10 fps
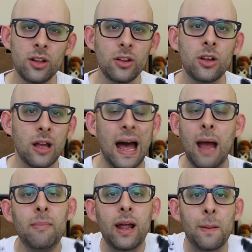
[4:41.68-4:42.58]
look,
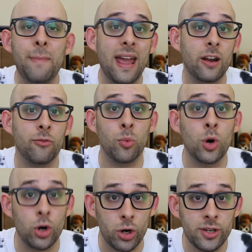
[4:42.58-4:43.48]
I'm not a man of
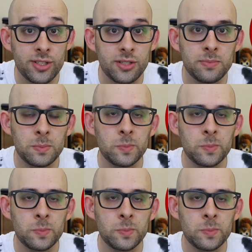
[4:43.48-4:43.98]
words,